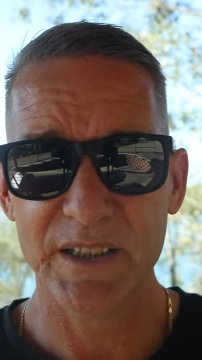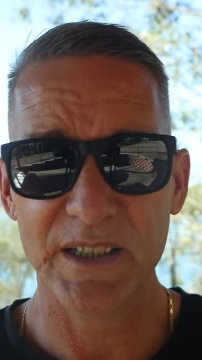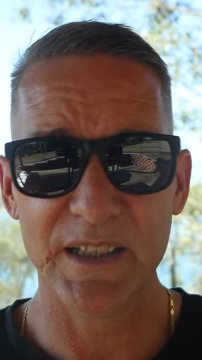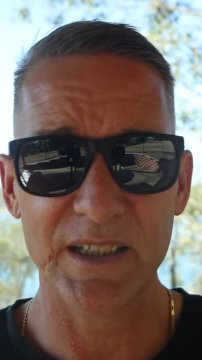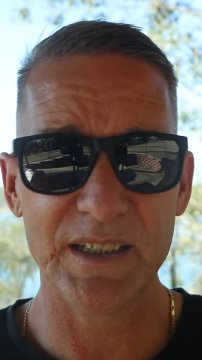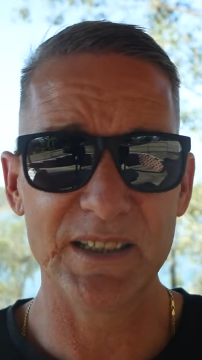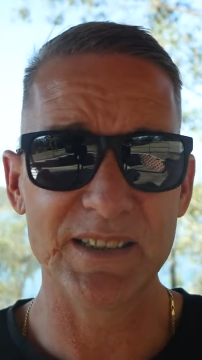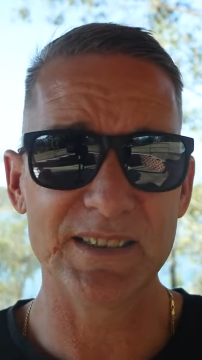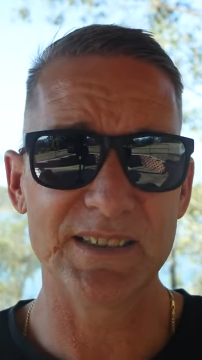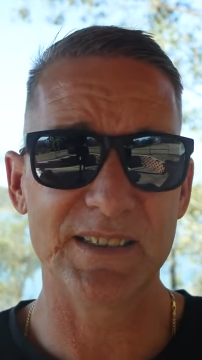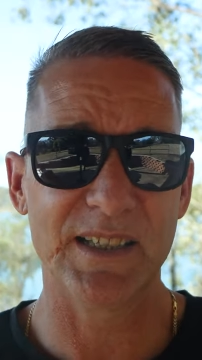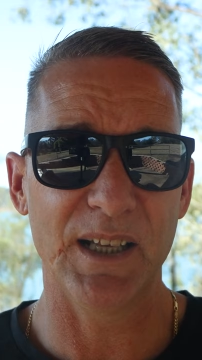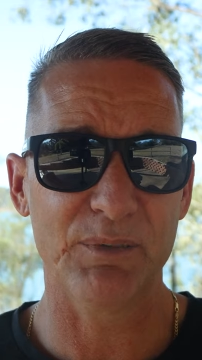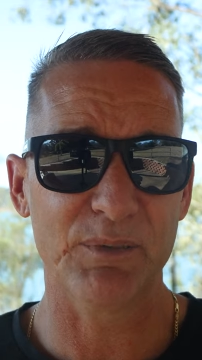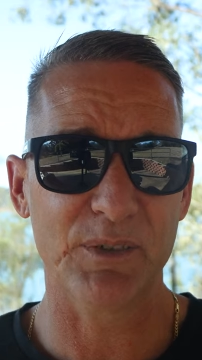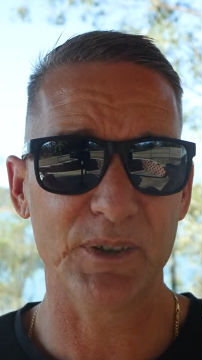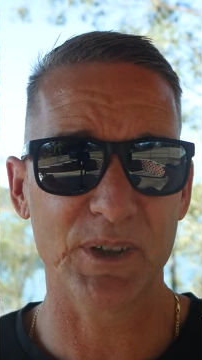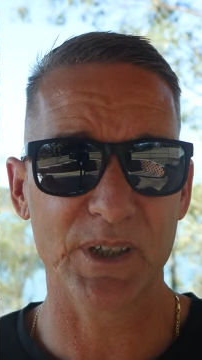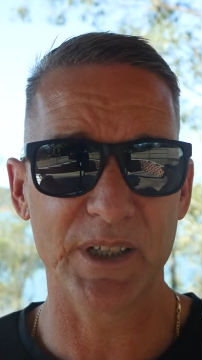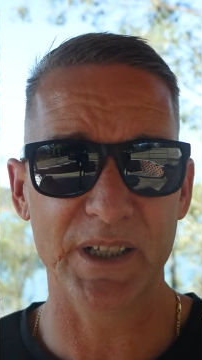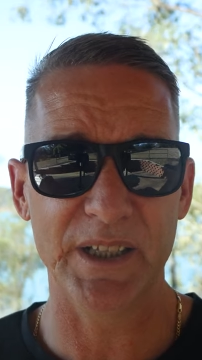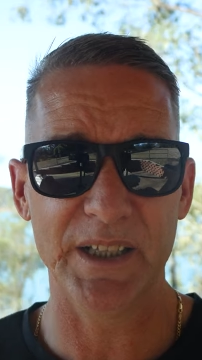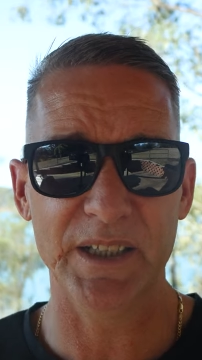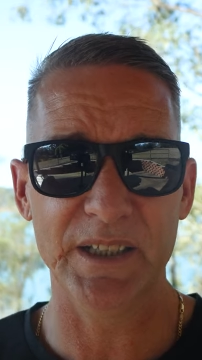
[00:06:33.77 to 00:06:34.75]
it is
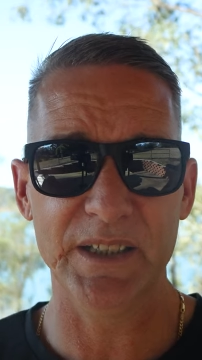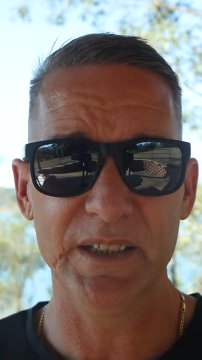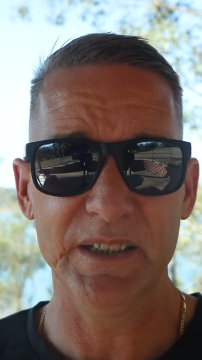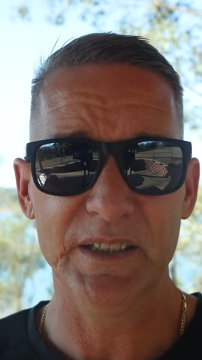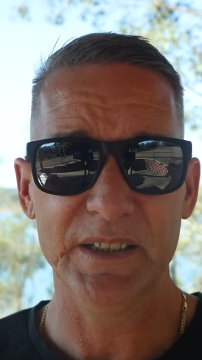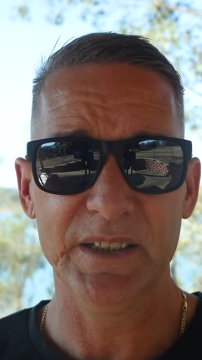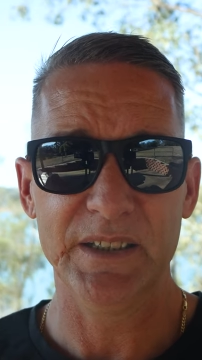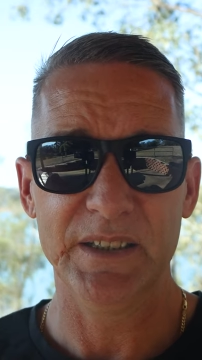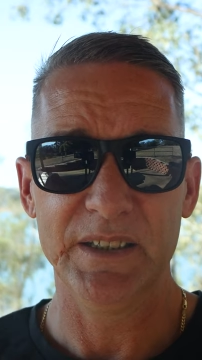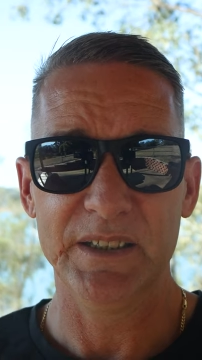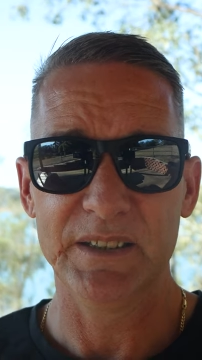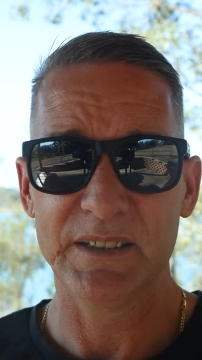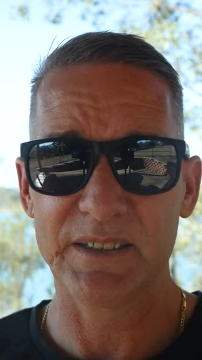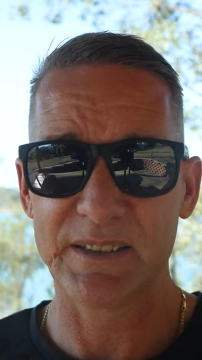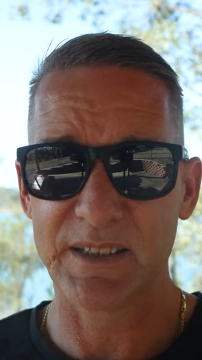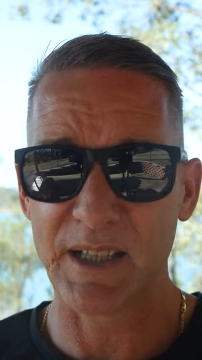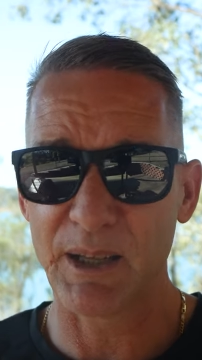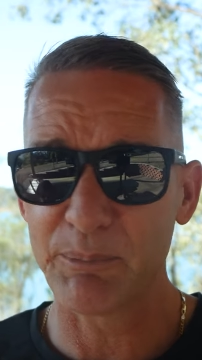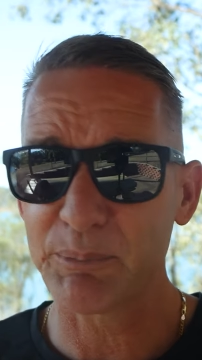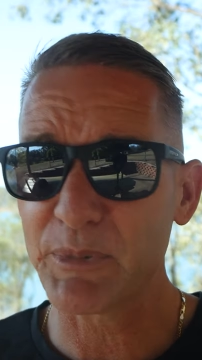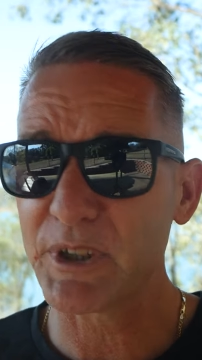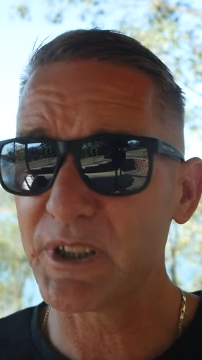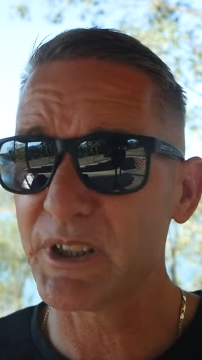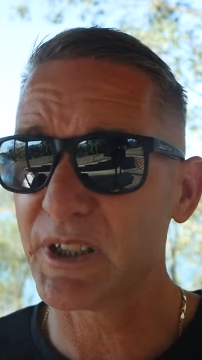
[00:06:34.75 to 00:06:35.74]
definitely
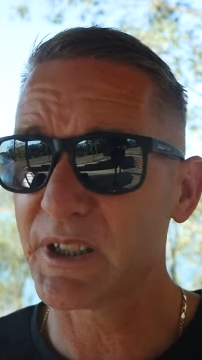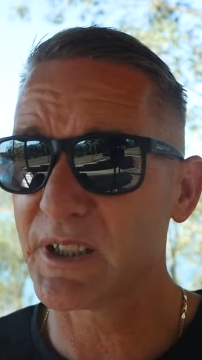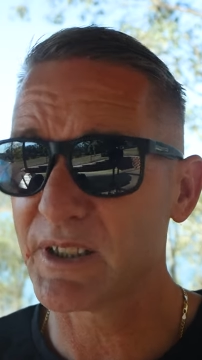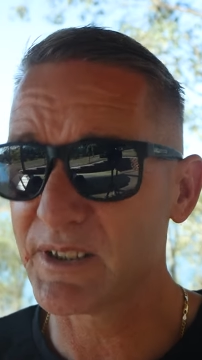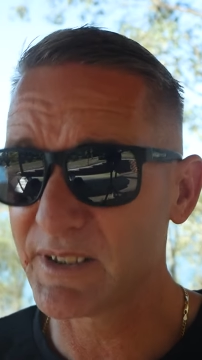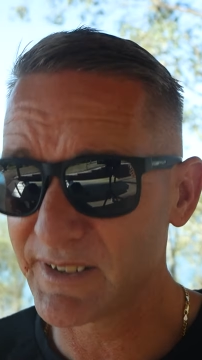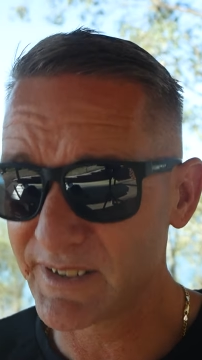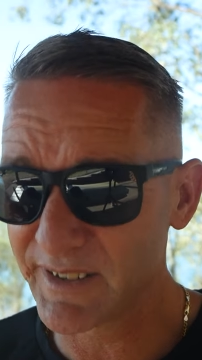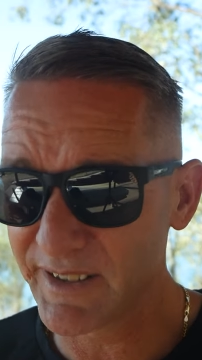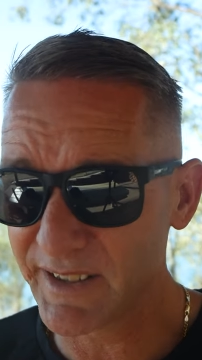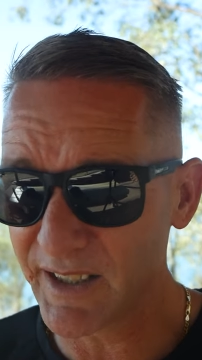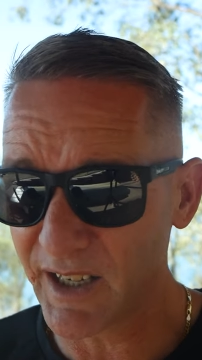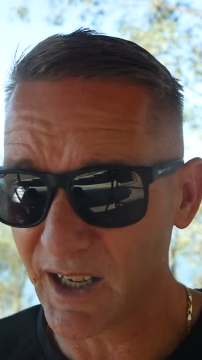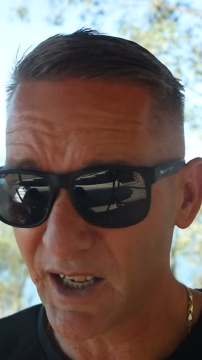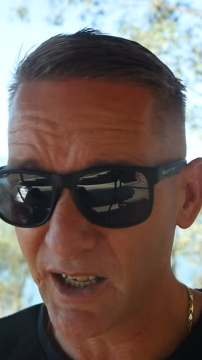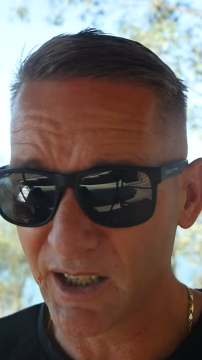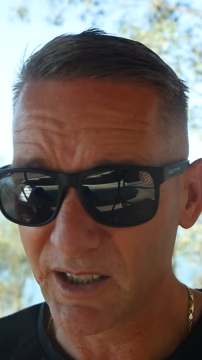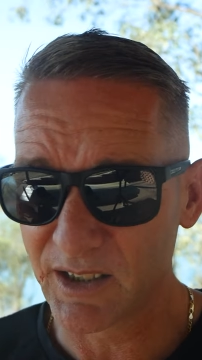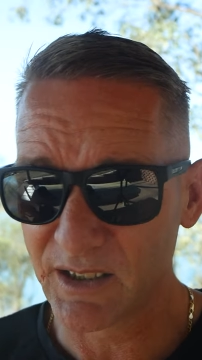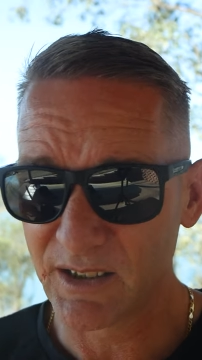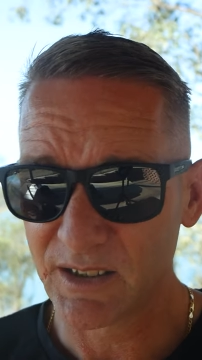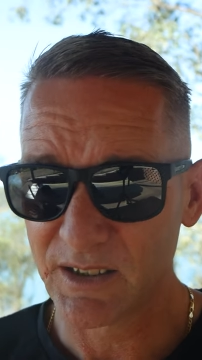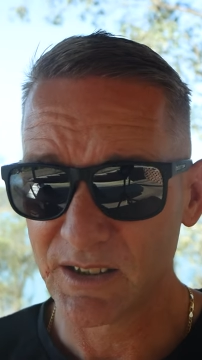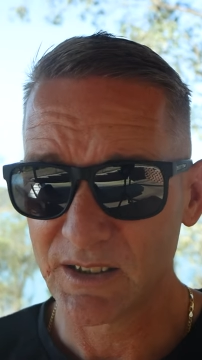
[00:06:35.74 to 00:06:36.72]
something to consider
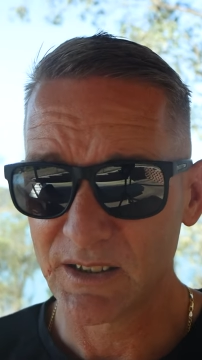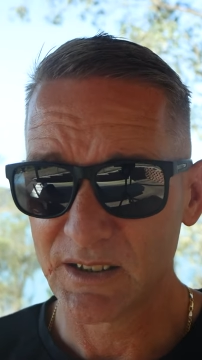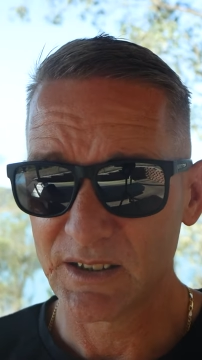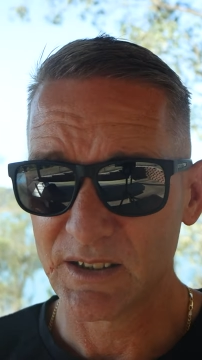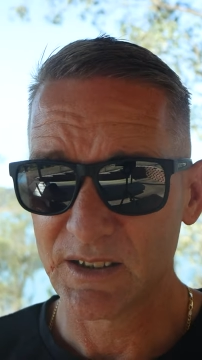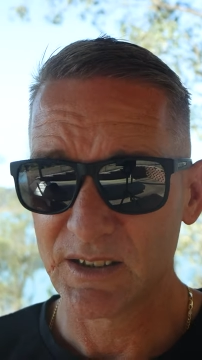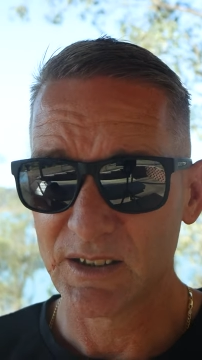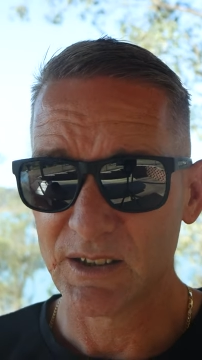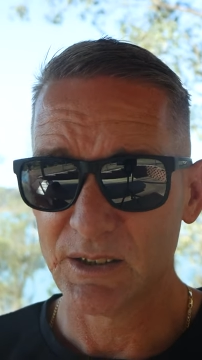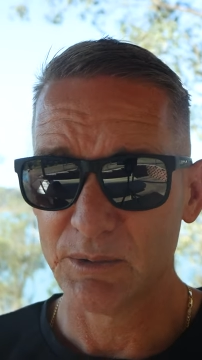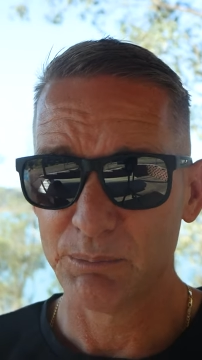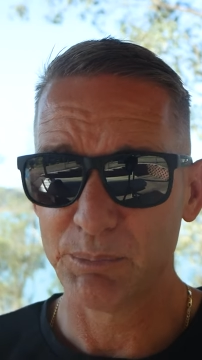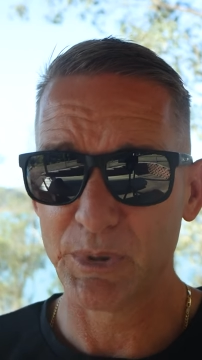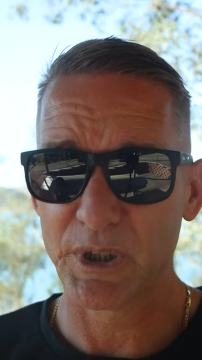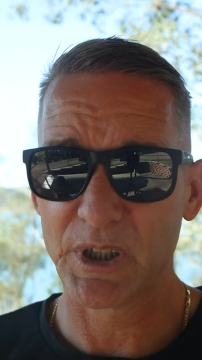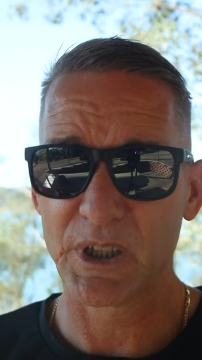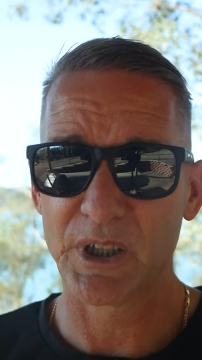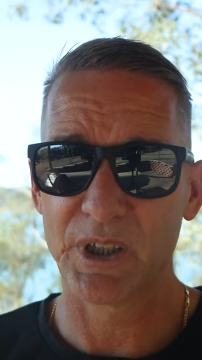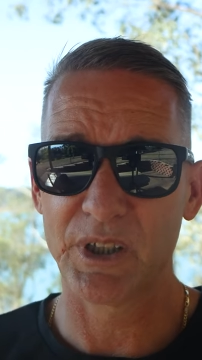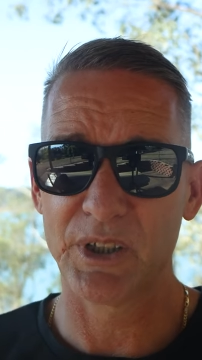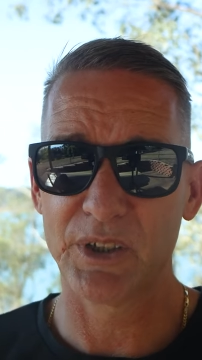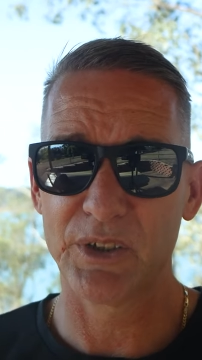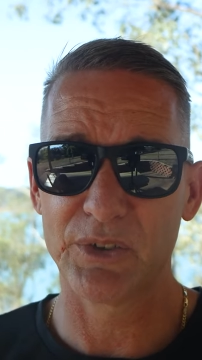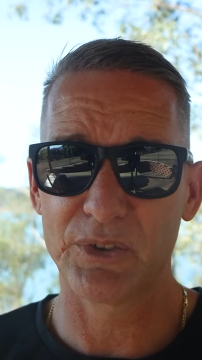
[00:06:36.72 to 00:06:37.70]

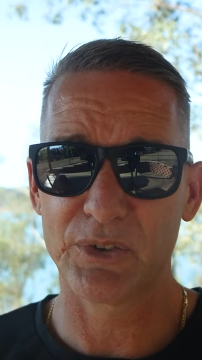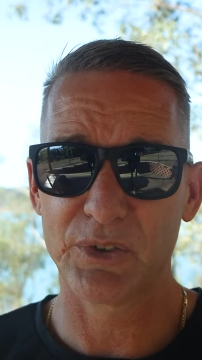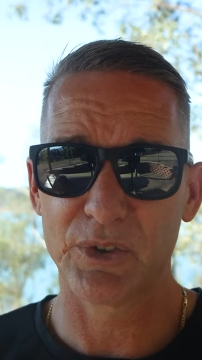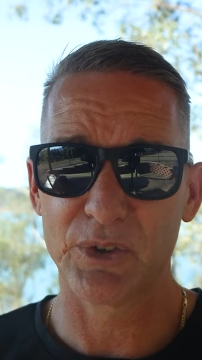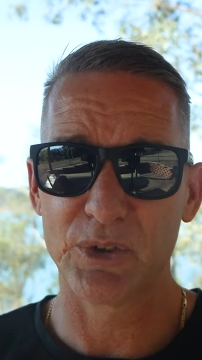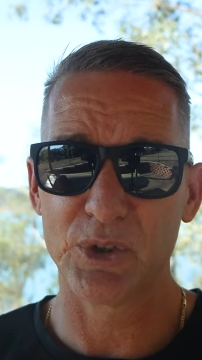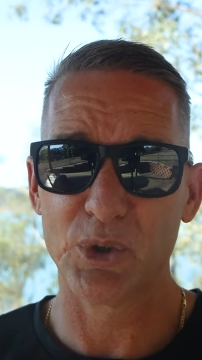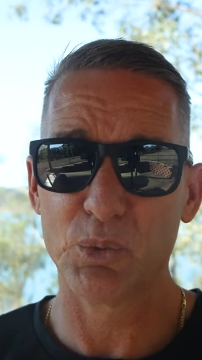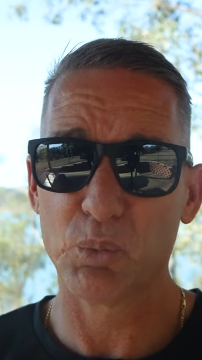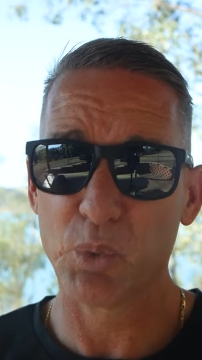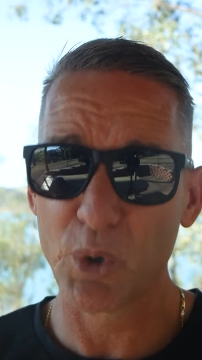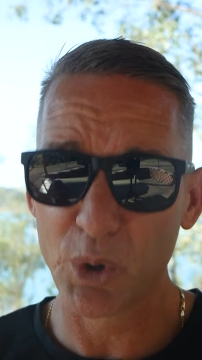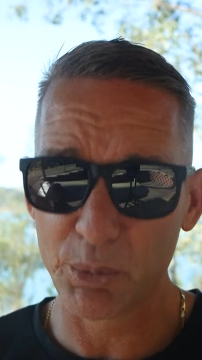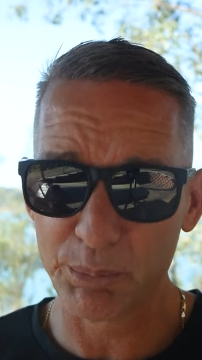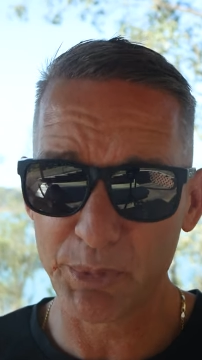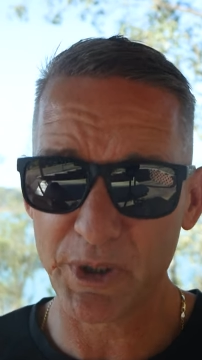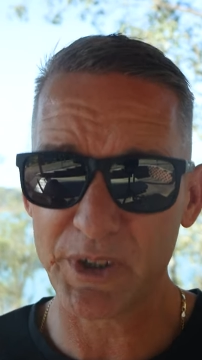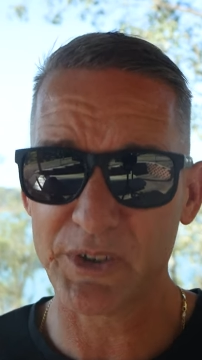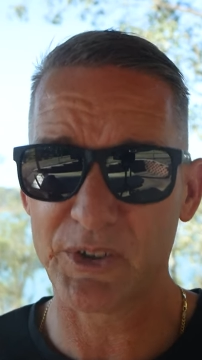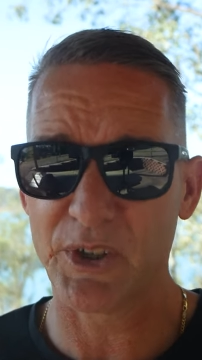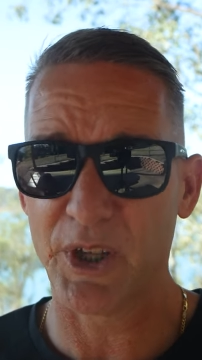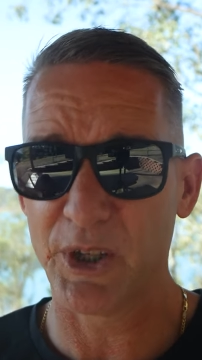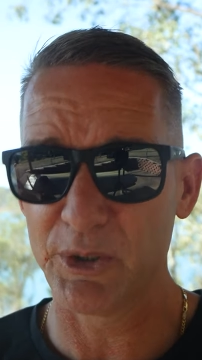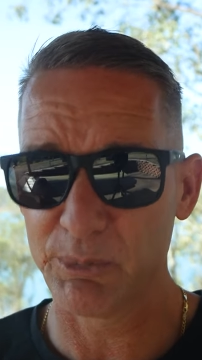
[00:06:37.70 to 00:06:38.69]
because you will
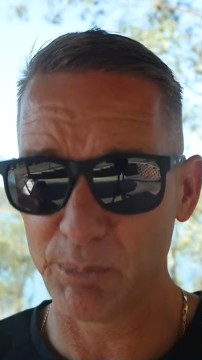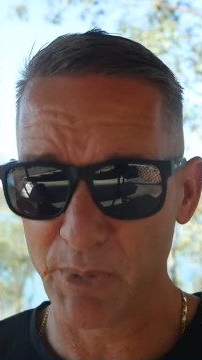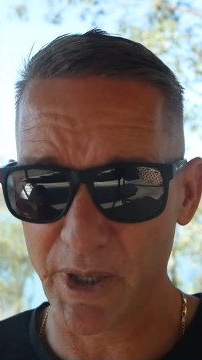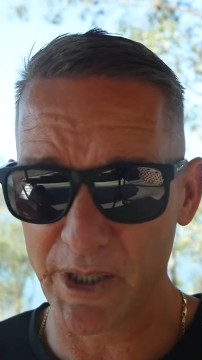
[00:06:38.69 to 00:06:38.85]
miss those